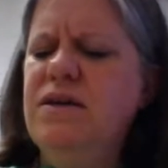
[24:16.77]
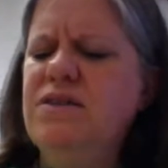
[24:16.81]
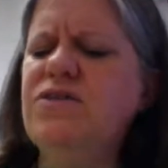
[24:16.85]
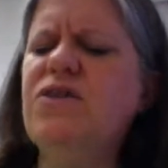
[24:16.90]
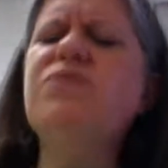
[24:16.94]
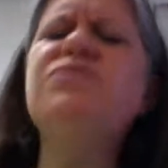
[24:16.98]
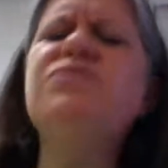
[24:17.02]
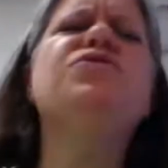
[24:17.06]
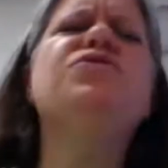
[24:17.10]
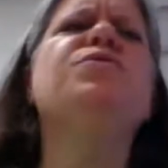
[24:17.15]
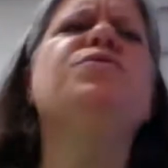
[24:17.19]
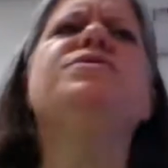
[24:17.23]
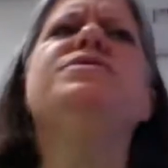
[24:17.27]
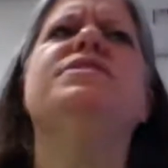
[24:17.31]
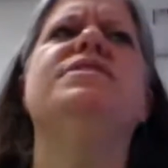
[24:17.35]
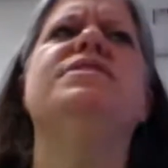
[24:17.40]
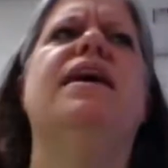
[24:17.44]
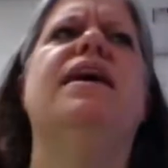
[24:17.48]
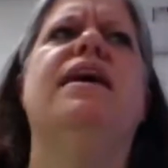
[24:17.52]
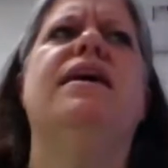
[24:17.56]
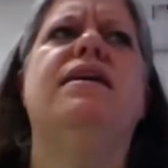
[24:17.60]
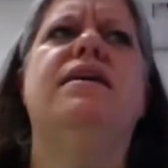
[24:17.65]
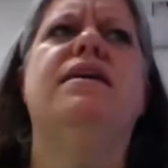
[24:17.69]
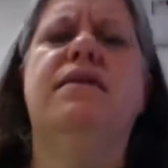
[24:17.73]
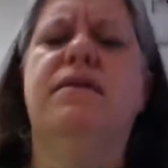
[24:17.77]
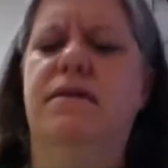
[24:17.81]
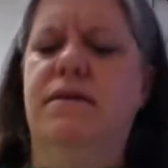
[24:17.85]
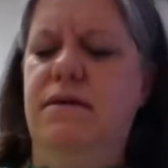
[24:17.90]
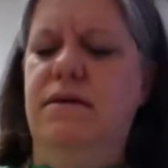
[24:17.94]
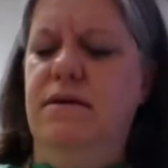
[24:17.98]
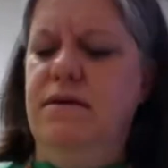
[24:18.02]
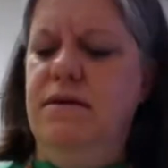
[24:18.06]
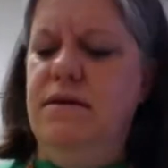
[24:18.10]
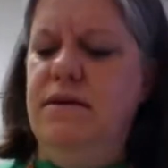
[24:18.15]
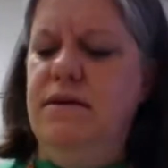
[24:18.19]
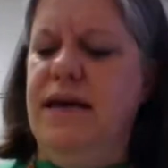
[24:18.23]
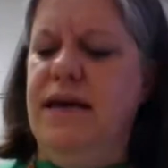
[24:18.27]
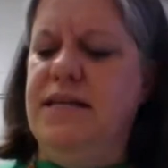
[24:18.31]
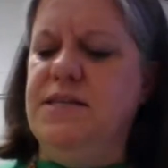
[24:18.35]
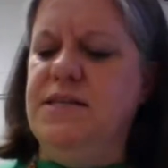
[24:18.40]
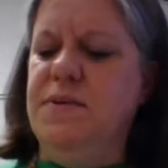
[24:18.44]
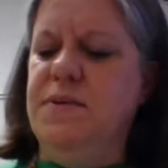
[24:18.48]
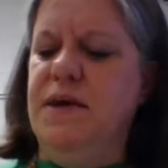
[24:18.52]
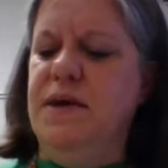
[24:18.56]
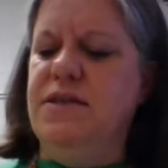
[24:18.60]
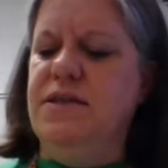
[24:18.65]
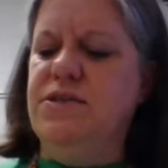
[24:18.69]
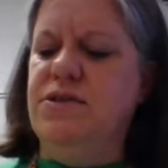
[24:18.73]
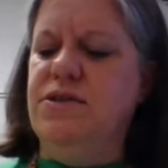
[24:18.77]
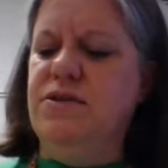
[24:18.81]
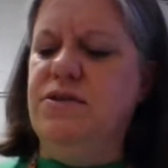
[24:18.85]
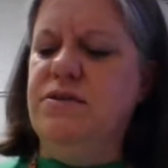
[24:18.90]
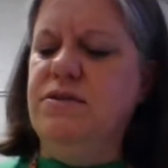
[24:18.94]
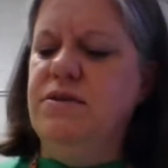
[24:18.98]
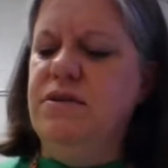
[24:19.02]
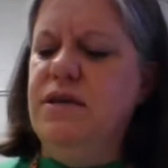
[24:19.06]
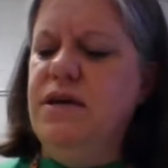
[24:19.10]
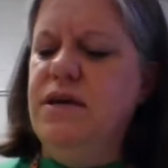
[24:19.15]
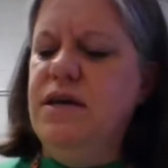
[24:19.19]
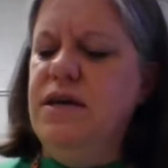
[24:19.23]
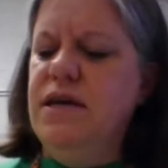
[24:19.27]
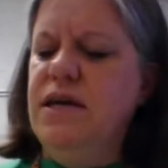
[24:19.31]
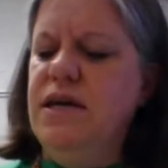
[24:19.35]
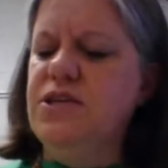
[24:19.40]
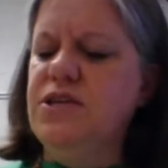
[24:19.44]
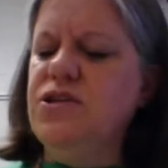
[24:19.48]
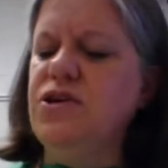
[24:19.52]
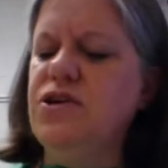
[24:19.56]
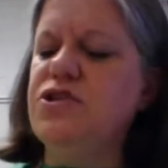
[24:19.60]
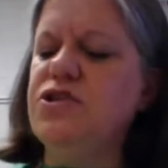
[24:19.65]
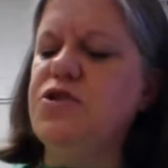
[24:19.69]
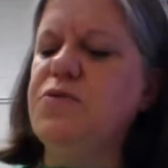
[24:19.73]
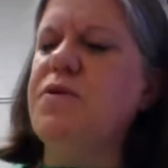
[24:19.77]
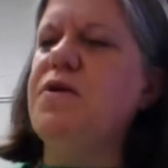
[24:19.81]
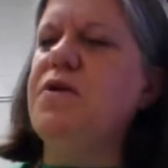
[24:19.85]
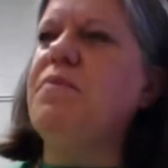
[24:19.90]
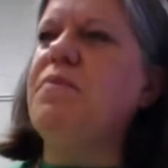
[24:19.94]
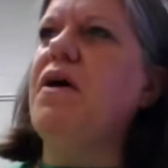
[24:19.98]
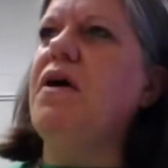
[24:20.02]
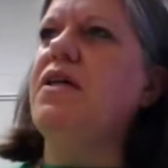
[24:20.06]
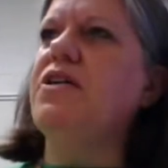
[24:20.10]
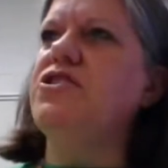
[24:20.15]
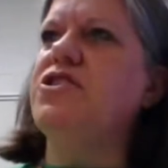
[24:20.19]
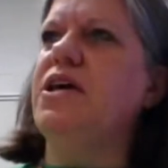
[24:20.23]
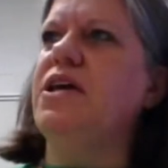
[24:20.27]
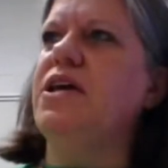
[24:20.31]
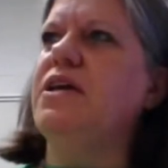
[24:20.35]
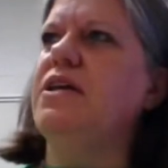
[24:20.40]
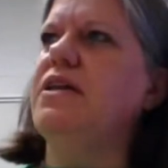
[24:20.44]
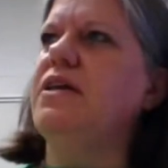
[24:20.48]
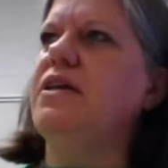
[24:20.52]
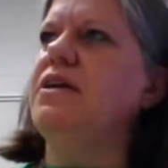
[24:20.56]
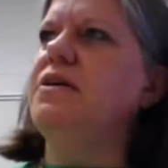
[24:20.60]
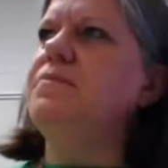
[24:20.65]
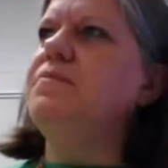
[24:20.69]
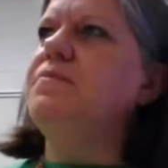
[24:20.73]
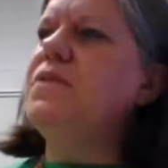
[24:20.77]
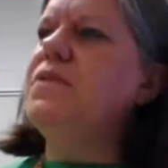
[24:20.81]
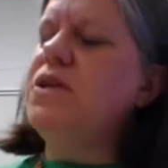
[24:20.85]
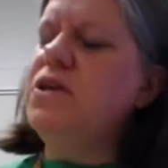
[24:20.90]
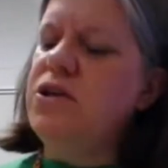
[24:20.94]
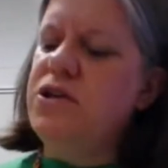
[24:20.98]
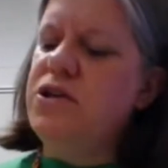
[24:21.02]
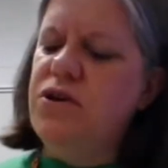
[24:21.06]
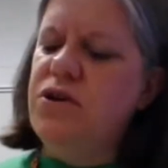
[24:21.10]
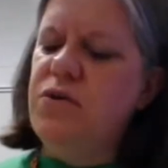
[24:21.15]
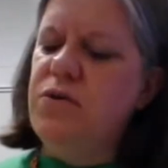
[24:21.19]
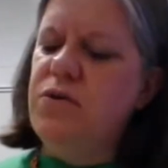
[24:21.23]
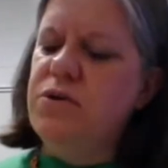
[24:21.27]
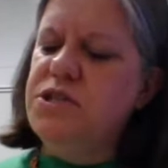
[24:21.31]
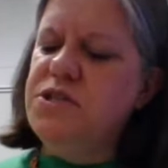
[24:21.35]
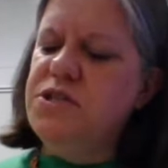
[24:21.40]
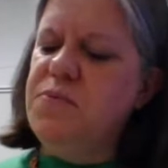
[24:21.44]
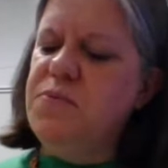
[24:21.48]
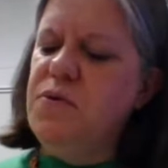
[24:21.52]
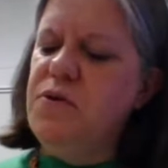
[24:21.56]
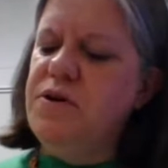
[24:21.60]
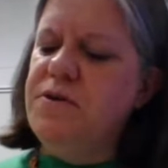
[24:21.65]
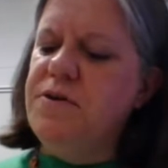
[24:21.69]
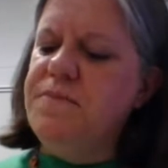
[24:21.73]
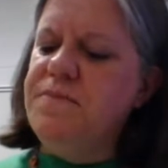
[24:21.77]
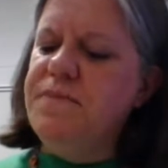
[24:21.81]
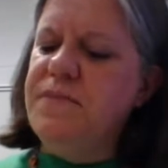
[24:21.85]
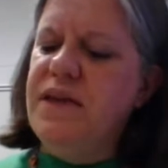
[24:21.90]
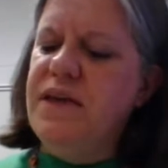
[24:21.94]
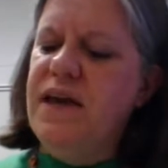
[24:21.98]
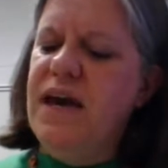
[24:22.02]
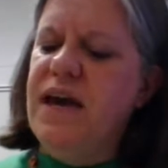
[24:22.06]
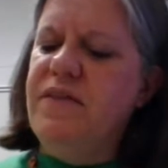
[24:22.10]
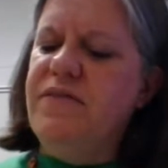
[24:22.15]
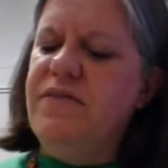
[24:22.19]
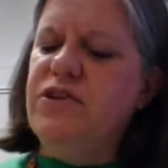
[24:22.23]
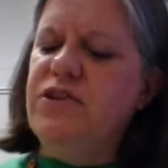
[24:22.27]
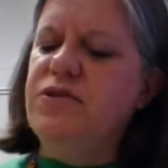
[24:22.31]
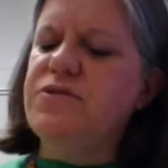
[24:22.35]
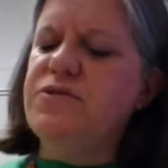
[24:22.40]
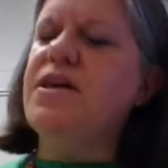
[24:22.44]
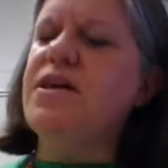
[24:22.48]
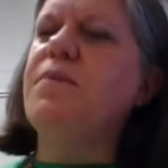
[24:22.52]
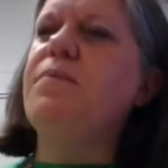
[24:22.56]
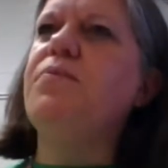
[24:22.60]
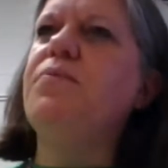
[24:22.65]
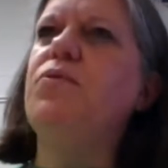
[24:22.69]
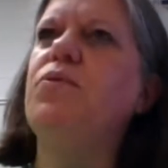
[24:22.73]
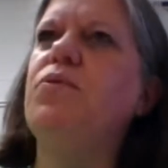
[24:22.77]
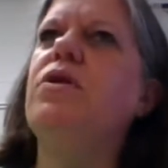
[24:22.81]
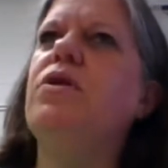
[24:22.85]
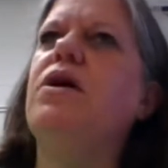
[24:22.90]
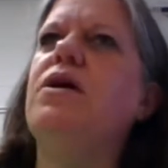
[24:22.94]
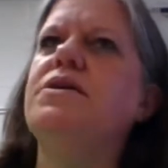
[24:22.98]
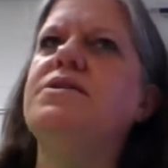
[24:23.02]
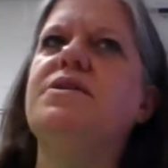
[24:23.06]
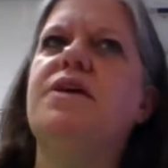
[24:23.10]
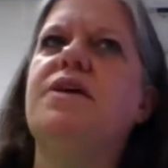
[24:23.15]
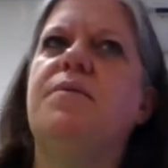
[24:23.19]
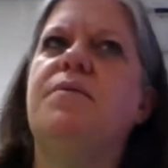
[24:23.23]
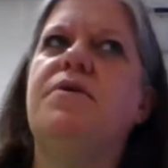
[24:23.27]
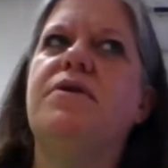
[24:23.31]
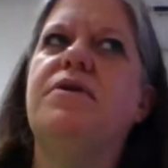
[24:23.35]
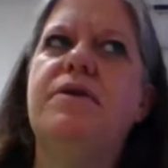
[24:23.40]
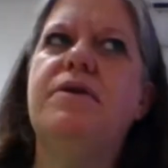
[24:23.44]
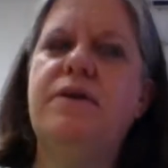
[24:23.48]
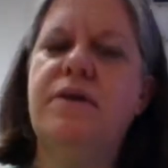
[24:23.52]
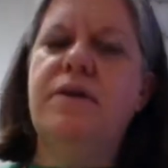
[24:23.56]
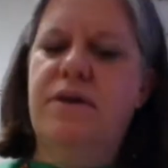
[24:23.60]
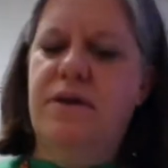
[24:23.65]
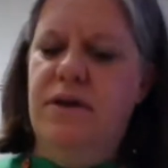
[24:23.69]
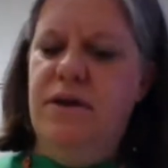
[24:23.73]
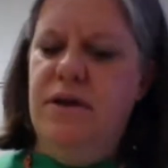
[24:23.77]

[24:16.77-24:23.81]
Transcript: Don't do it today, Gatsby answered. He turned to me apologetically. You know, old sport, I haven't used that pool all summer.